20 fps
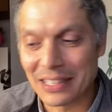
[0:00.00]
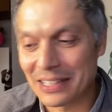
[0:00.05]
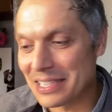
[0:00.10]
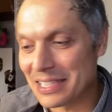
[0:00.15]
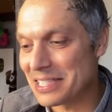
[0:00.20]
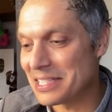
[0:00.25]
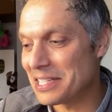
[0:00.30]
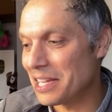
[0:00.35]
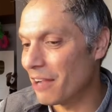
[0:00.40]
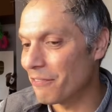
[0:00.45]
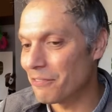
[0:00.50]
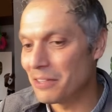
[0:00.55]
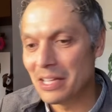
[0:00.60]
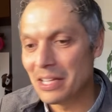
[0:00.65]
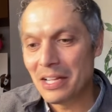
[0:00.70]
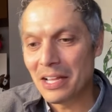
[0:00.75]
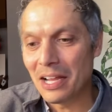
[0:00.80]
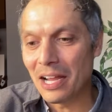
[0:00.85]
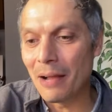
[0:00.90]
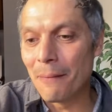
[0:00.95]
this stuff.
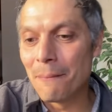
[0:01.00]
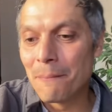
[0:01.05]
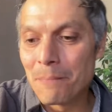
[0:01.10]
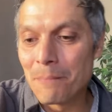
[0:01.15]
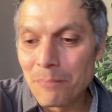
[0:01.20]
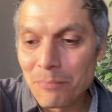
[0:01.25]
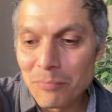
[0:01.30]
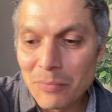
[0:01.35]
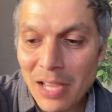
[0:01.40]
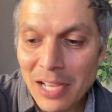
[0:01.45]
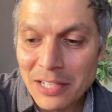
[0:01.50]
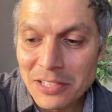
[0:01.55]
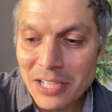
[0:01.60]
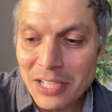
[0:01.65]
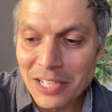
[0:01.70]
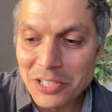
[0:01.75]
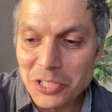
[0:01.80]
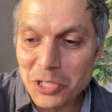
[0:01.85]
I